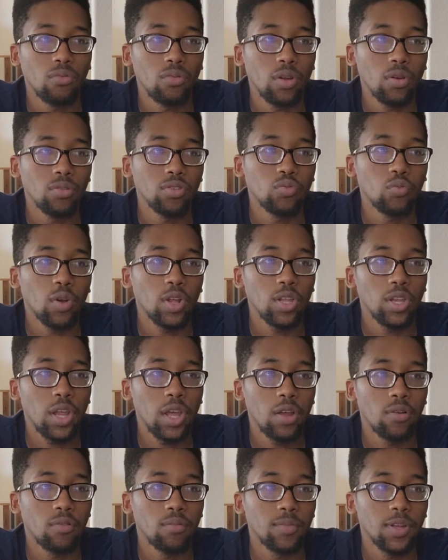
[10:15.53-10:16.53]
It was one
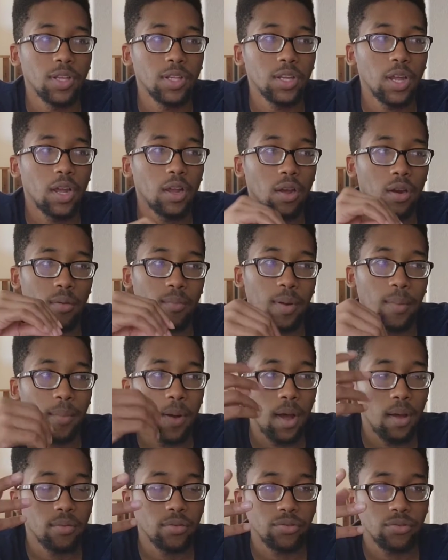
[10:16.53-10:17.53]
thing with me staying under my
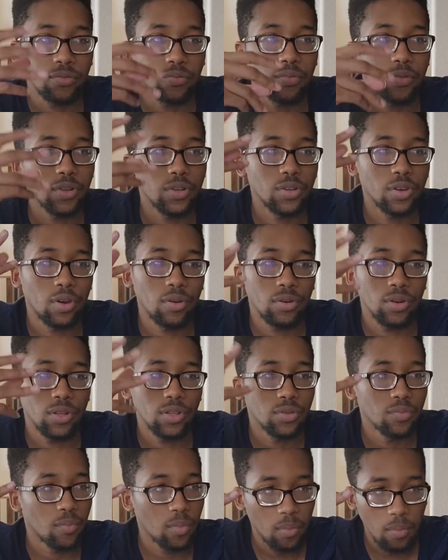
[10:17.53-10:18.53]
mom's roof, you know,
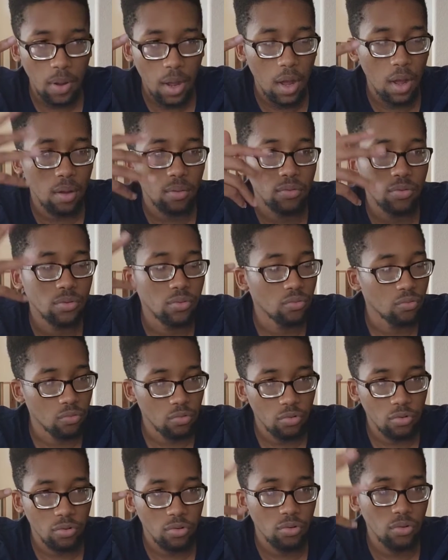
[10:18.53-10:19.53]
because my mom
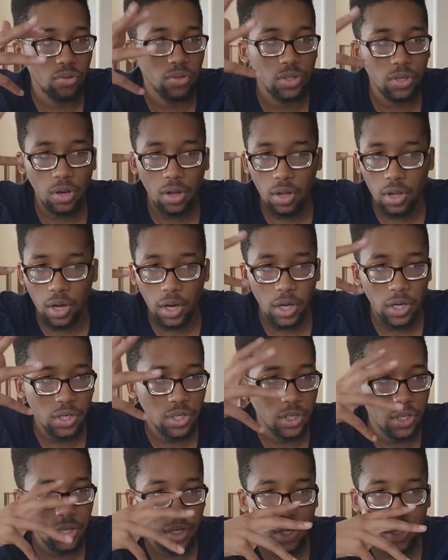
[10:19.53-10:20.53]
rules and all that
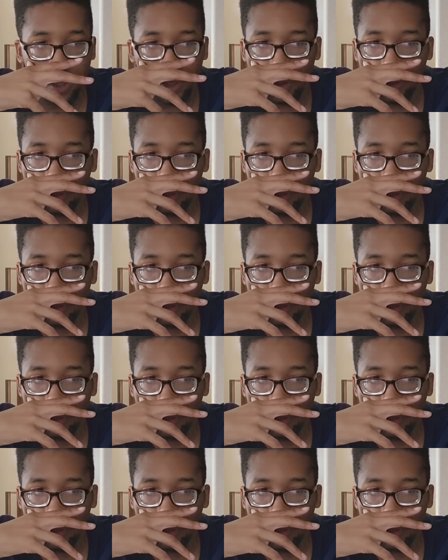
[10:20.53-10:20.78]
shit.